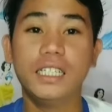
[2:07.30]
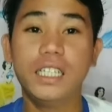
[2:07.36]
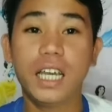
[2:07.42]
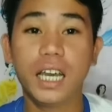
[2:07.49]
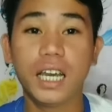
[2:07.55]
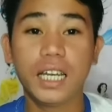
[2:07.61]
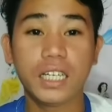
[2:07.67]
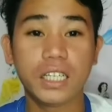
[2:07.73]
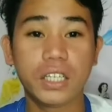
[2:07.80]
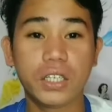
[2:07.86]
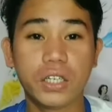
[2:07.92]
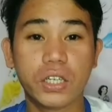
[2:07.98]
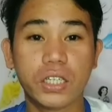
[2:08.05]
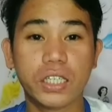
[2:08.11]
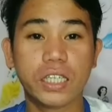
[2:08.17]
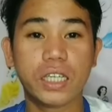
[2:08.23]
yes,
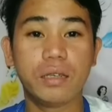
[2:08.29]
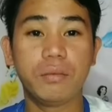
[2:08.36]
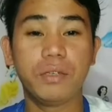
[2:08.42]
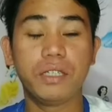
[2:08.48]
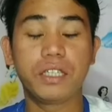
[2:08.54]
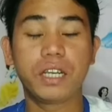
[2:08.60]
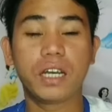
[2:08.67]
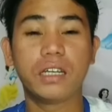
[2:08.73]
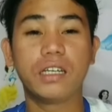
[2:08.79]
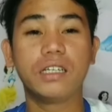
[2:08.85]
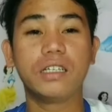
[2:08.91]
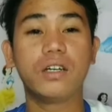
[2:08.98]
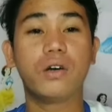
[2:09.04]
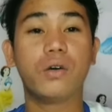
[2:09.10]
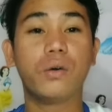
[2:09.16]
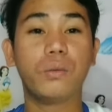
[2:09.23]
JhenzTV channel.
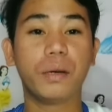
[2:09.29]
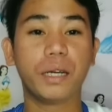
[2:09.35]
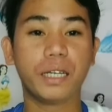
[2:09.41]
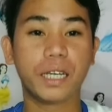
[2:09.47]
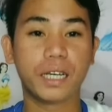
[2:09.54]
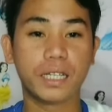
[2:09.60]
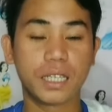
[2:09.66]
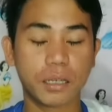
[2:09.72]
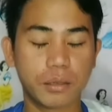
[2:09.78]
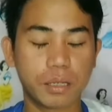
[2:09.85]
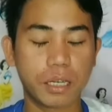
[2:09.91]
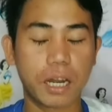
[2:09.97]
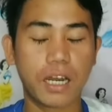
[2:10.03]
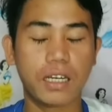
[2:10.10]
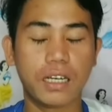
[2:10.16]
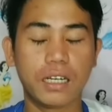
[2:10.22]
Oh my god, so
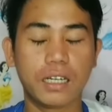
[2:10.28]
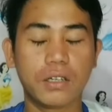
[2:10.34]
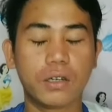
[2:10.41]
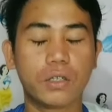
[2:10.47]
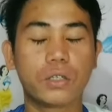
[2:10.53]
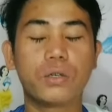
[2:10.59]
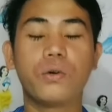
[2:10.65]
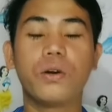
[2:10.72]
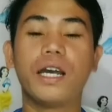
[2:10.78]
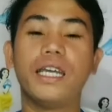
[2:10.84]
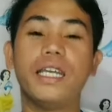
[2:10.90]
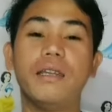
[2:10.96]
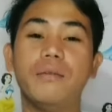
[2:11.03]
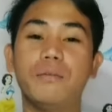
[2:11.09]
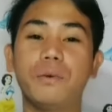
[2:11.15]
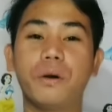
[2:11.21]
ano po. So
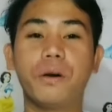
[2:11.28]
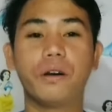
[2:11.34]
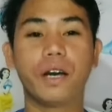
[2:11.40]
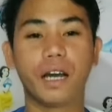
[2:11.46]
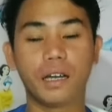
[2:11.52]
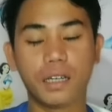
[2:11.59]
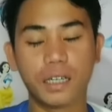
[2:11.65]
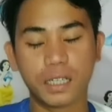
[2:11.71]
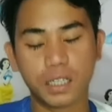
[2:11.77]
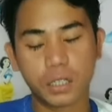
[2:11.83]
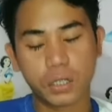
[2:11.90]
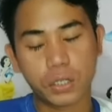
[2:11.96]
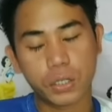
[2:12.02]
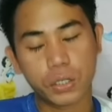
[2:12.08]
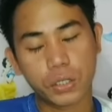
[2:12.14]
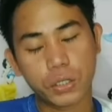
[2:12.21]
ayan po, I'm
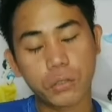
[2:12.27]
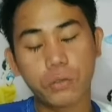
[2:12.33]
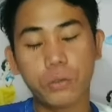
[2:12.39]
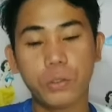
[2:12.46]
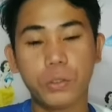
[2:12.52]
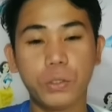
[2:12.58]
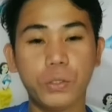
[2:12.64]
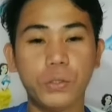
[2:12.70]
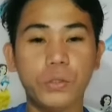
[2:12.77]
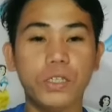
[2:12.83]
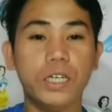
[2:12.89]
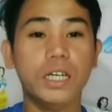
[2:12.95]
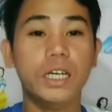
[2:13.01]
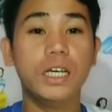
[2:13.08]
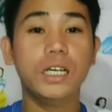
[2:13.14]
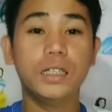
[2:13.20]
gonna show you
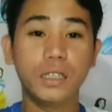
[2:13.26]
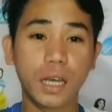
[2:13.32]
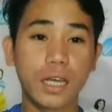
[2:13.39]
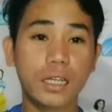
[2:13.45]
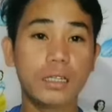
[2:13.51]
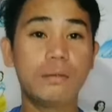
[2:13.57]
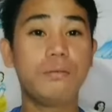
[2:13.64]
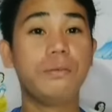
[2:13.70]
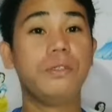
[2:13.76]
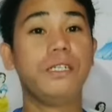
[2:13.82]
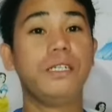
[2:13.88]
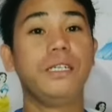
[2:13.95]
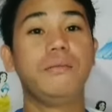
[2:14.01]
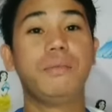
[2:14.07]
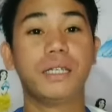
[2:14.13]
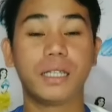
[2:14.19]
not
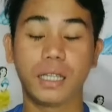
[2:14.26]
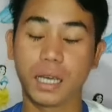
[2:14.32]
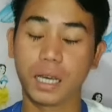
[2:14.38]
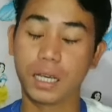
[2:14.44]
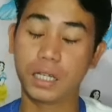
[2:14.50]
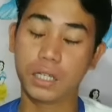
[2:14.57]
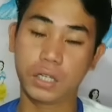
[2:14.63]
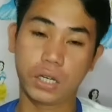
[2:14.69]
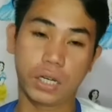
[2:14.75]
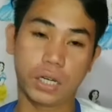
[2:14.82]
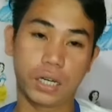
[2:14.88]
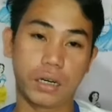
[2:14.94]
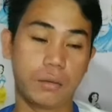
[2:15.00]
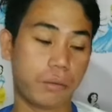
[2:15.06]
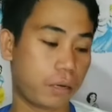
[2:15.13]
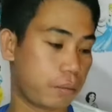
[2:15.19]
fully, but I share
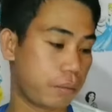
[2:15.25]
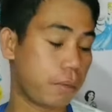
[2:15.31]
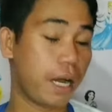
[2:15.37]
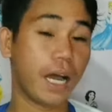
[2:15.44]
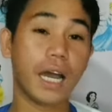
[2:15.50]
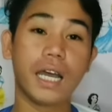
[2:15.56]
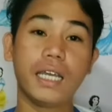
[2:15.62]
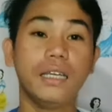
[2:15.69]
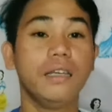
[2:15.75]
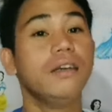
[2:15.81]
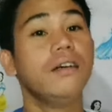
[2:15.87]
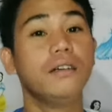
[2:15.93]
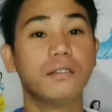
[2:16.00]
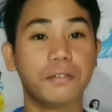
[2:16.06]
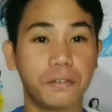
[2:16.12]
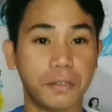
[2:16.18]
about my
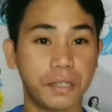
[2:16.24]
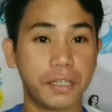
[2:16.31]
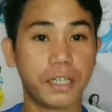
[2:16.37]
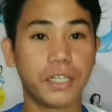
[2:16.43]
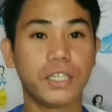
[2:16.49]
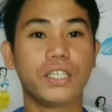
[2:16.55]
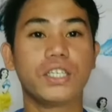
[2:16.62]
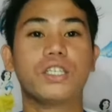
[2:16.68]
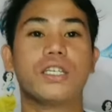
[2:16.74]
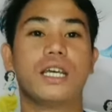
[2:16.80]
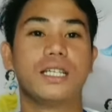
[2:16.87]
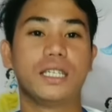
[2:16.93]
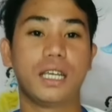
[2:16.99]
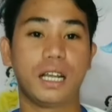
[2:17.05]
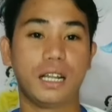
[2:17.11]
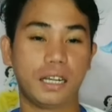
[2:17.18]
first
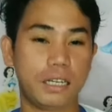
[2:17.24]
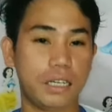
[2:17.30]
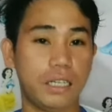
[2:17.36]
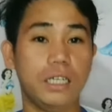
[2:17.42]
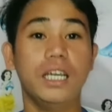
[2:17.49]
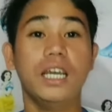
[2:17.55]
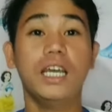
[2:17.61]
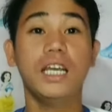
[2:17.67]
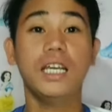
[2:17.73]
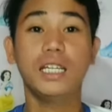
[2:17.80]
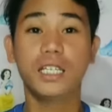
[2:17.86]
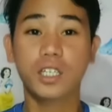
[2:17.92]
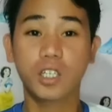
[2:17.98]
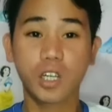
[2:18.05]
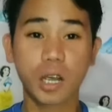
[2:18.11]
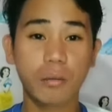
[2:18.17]
salary.
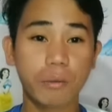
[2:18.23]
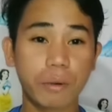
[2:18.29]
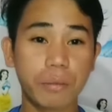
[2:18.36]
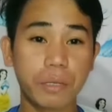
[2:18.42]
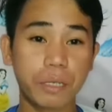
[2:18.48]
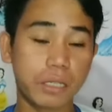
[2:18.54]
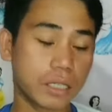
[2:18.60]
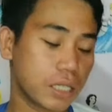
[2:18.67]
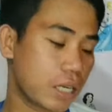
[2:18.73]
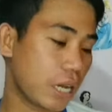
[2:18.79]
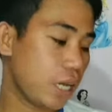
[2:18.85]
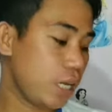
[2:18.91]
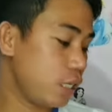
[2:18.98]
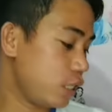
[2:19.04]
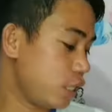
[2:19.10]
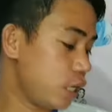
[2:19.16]
Syempre because
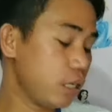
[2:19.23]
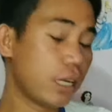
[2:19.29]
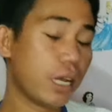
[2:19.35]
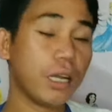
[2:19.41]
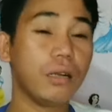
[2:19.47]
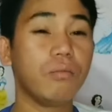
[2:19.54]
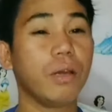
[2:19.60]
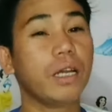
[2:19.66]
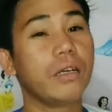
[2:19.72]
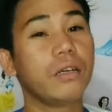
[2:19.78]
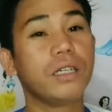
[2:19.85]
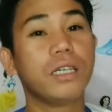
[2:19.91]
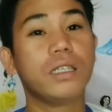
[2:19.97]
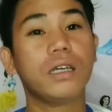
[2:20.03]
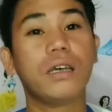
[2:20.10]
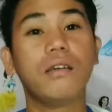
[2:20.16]
dahil dyan, dahil meron
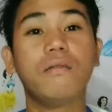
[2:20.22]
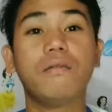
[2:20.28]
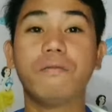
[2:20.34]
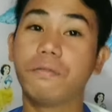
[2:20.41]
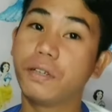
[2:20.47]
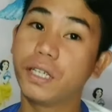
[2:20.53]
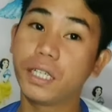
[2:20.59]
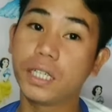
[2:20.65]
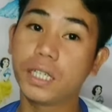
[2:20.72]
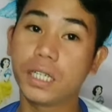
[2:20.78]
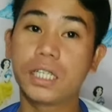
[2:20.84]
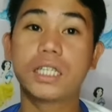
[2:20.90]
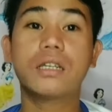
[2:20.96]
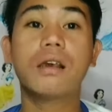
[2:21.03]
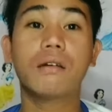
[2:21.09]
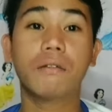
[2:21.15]
na tayong
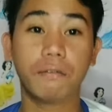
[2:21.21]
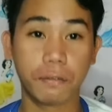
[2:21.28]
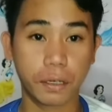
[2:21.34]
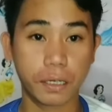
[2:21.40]
first